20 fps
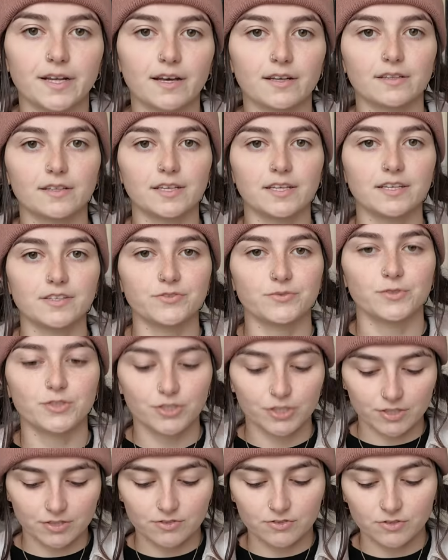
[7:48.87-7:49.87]
not least,
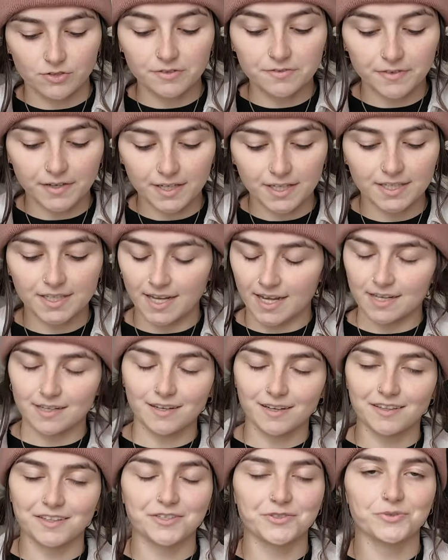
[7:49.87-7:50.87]
which is so funny to
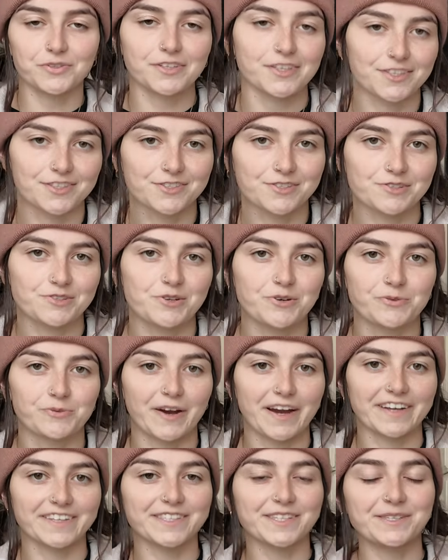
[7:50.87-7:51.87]
end on this one because it's so
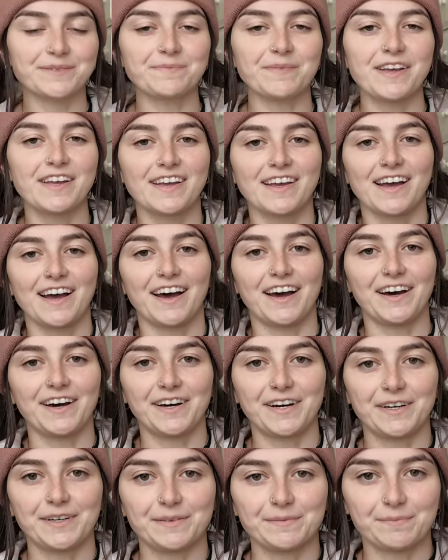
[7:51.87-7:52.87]
random,
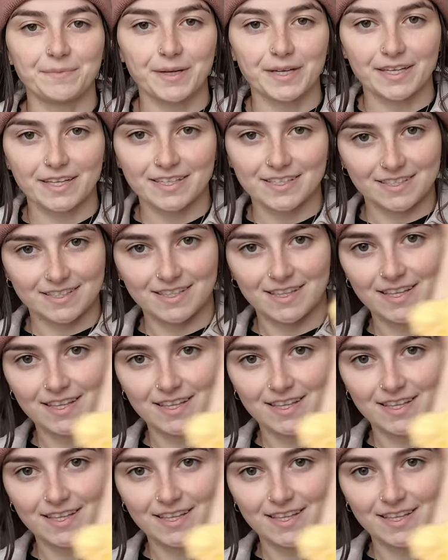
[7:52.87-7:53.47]
but is